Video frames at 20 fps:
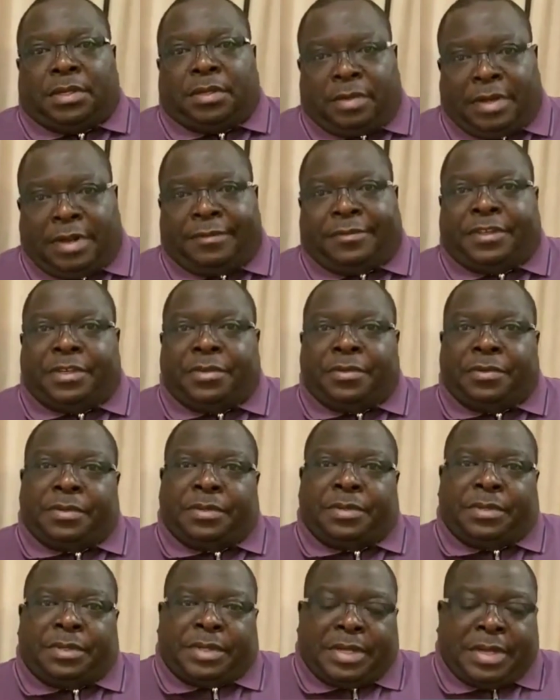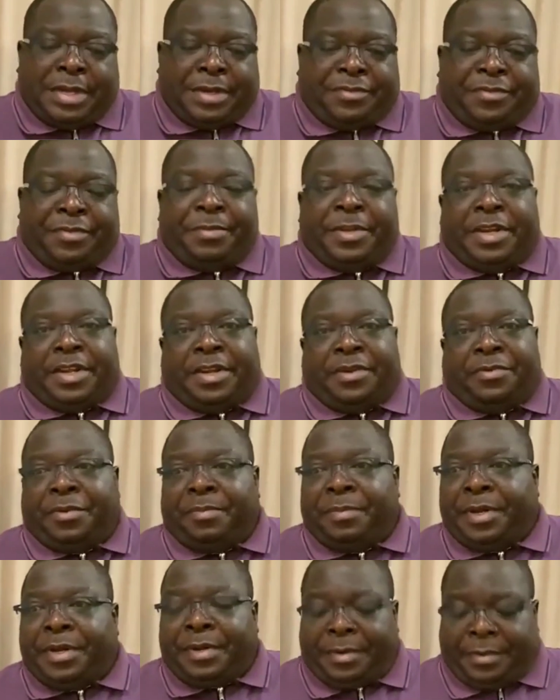Good afternoon, countrymen and
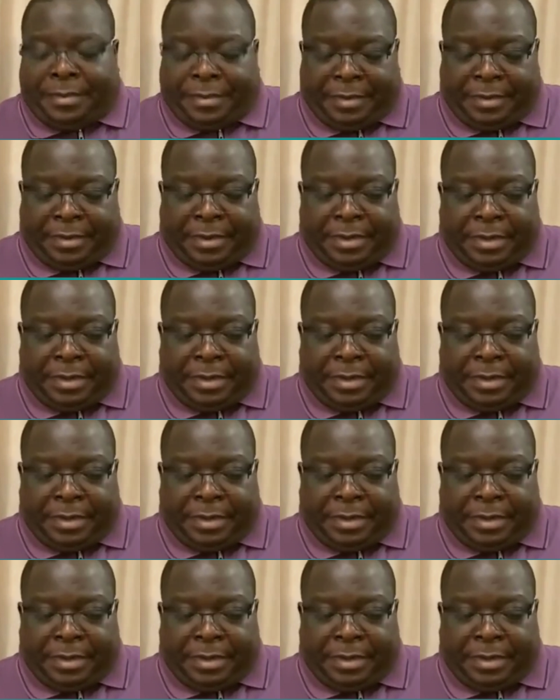women.